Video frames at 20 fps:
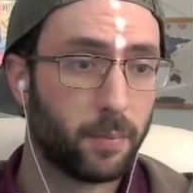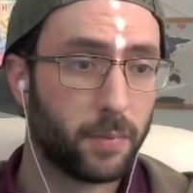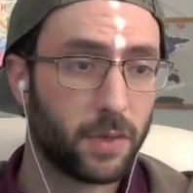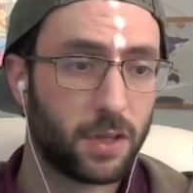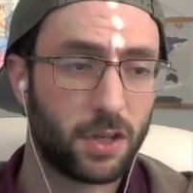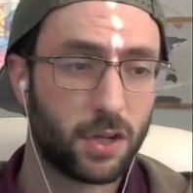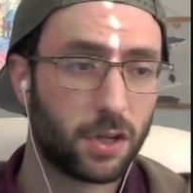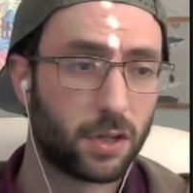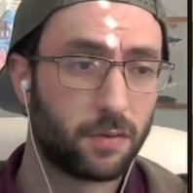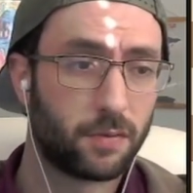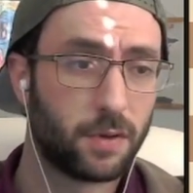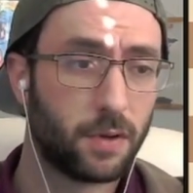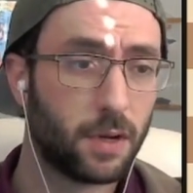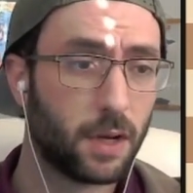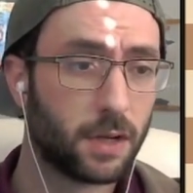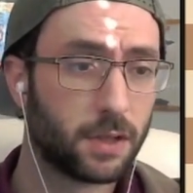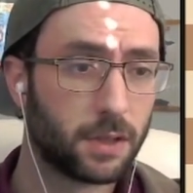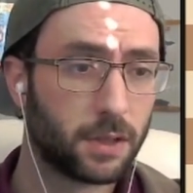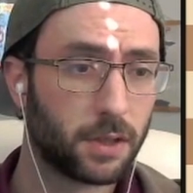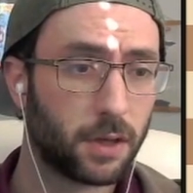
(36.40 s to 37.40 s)
just a few
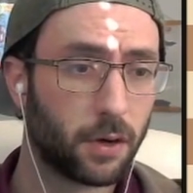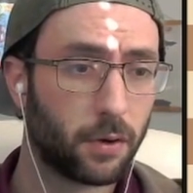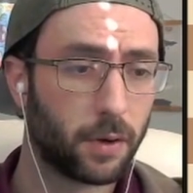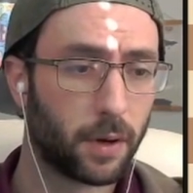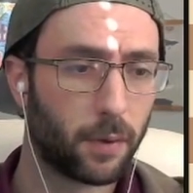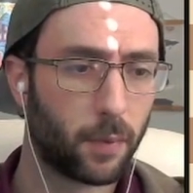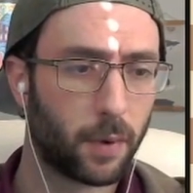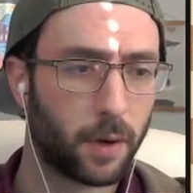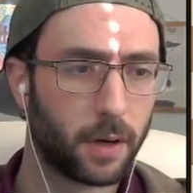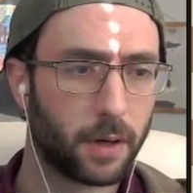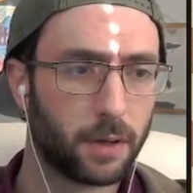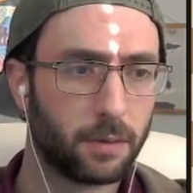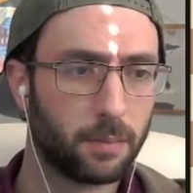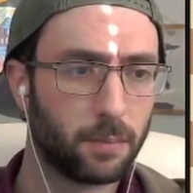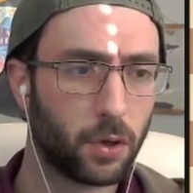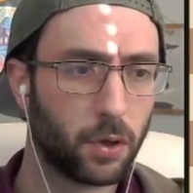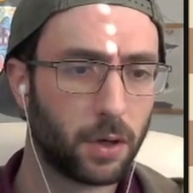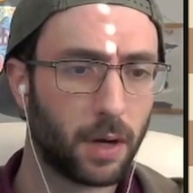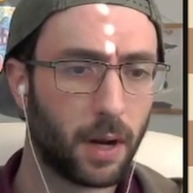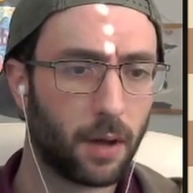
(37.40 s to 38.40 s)
days ago, and I wanted to
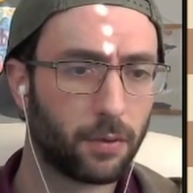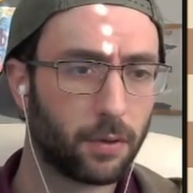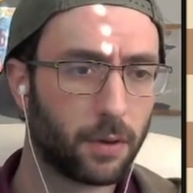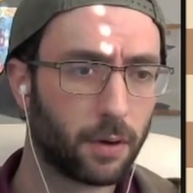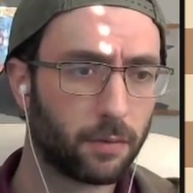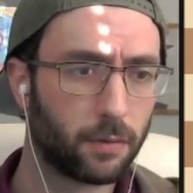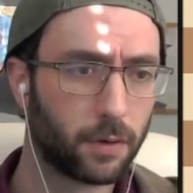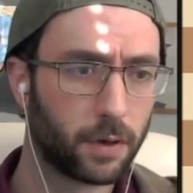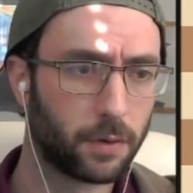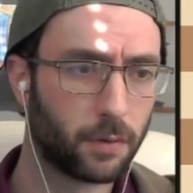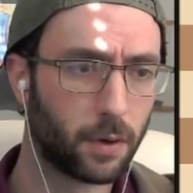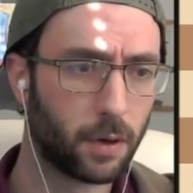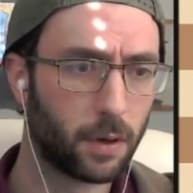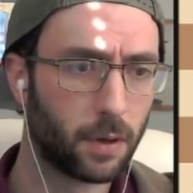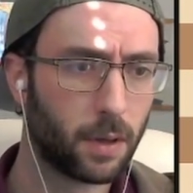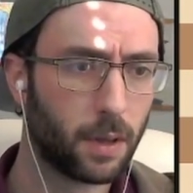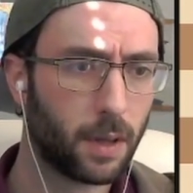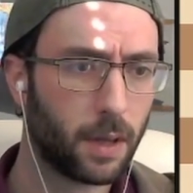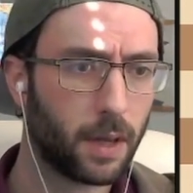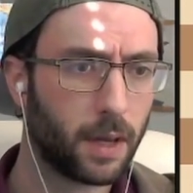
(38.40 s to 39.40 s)
put it out there for you all.
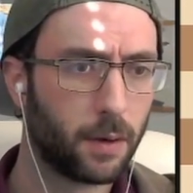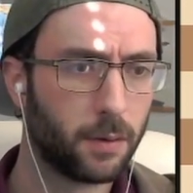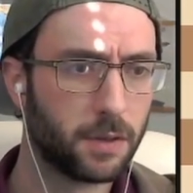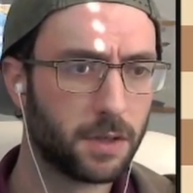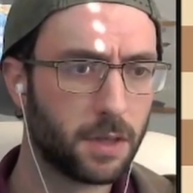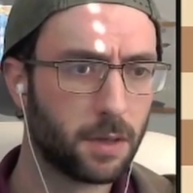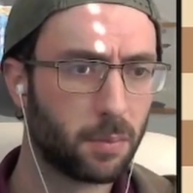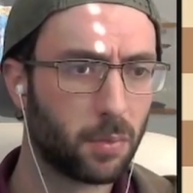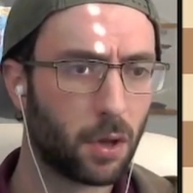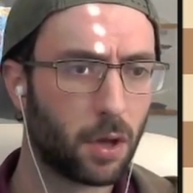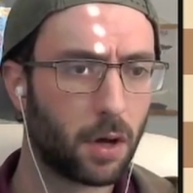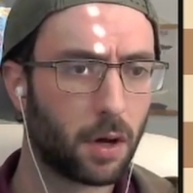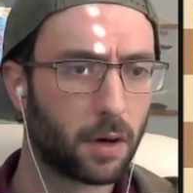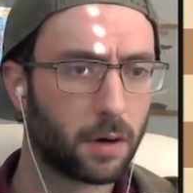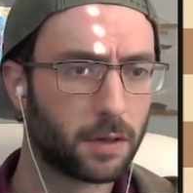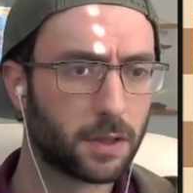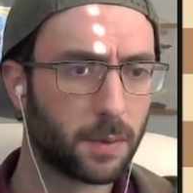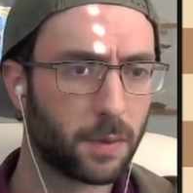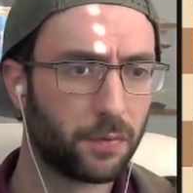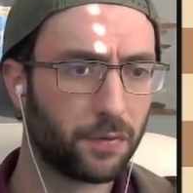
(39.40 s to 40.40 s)
It was in the blog,
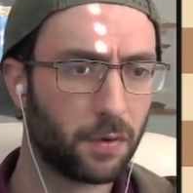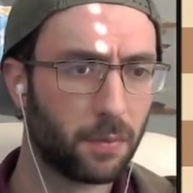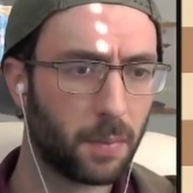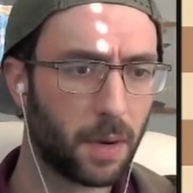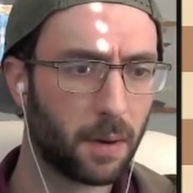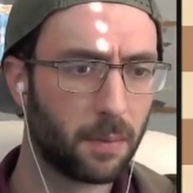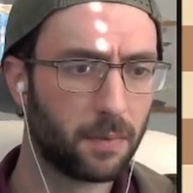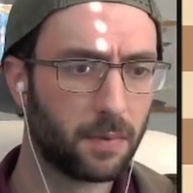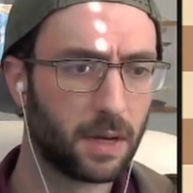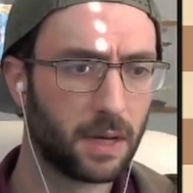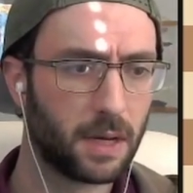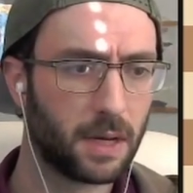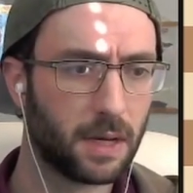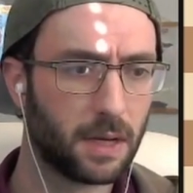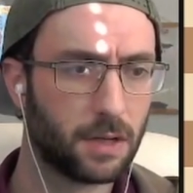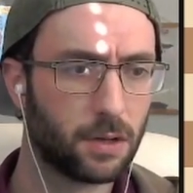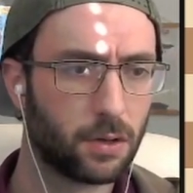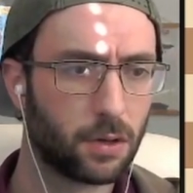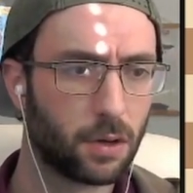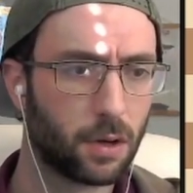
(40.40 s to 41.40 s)
so if you maybe
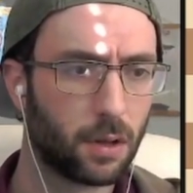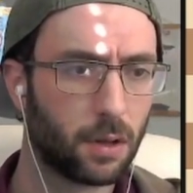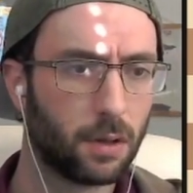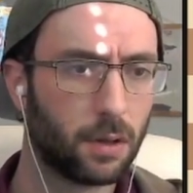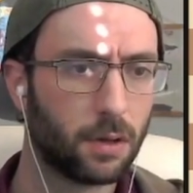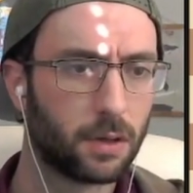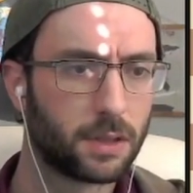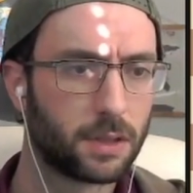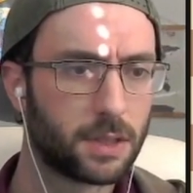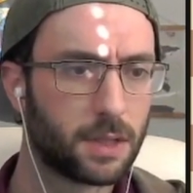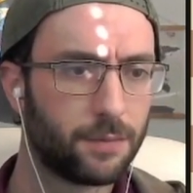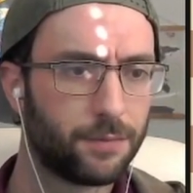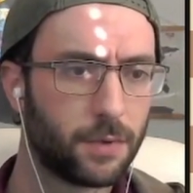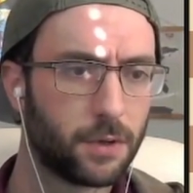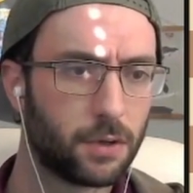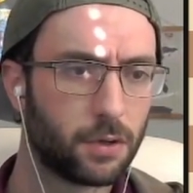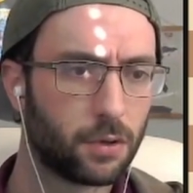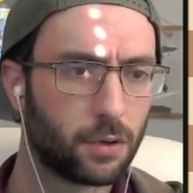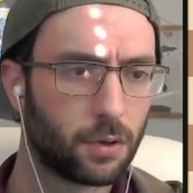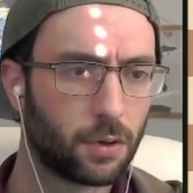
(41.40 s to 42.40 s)
took a look, see if you
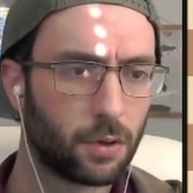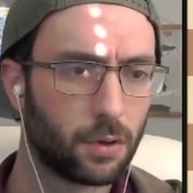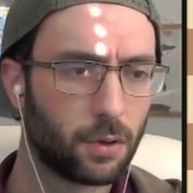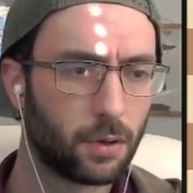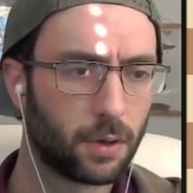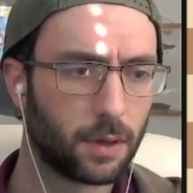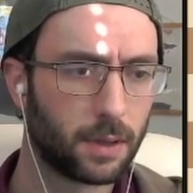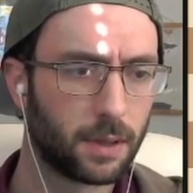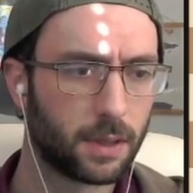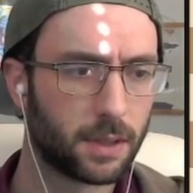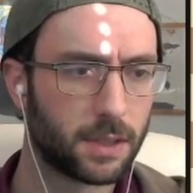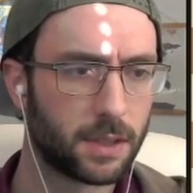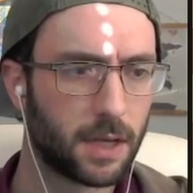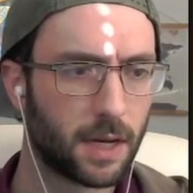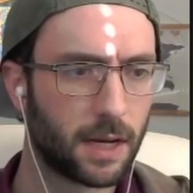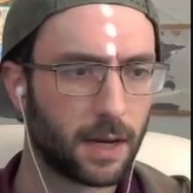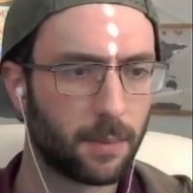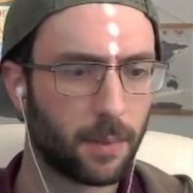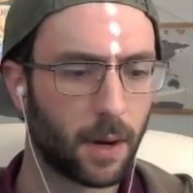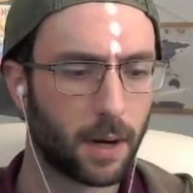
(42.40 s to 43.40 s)
took a look at the
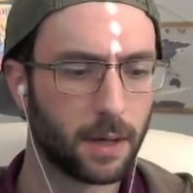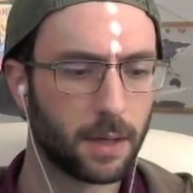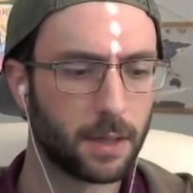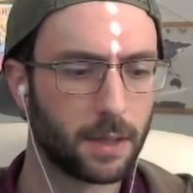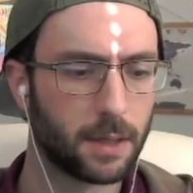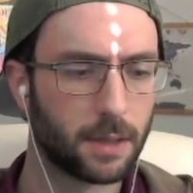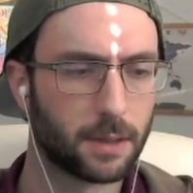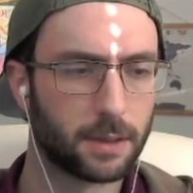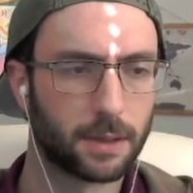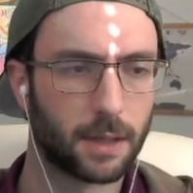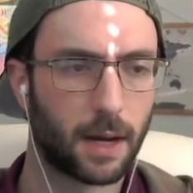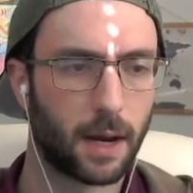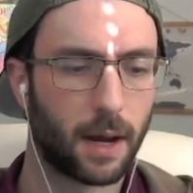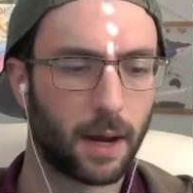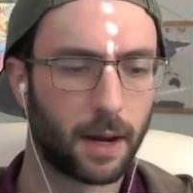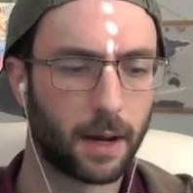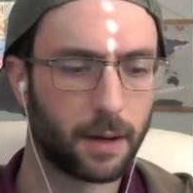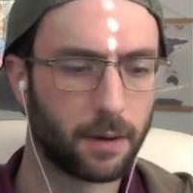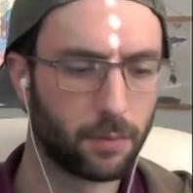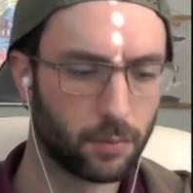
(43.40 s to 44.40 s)
same ideas
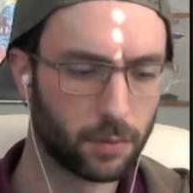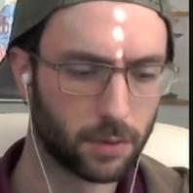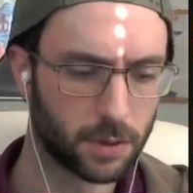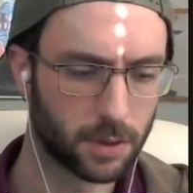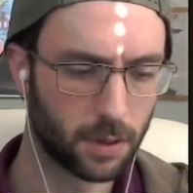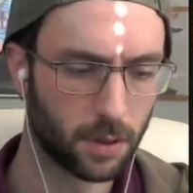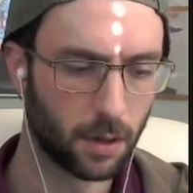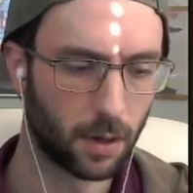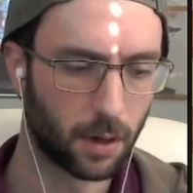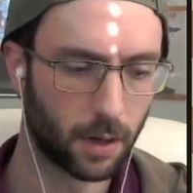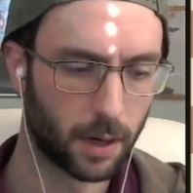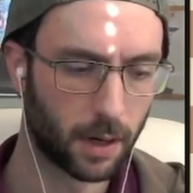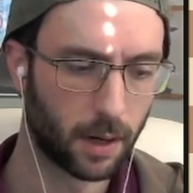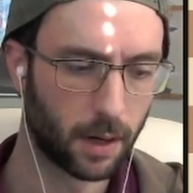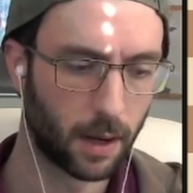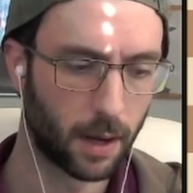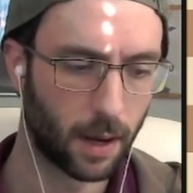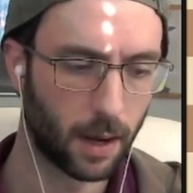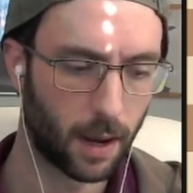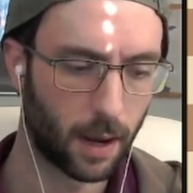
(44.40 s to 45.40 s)
I was looking
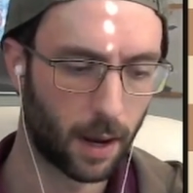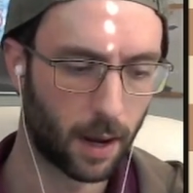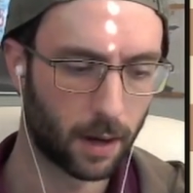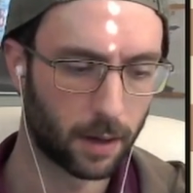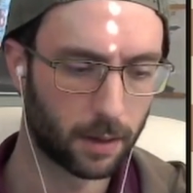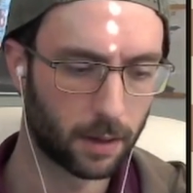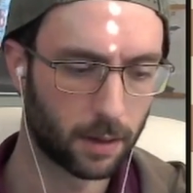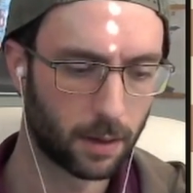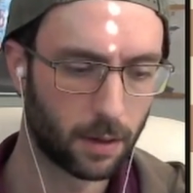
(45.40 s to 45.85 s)
at.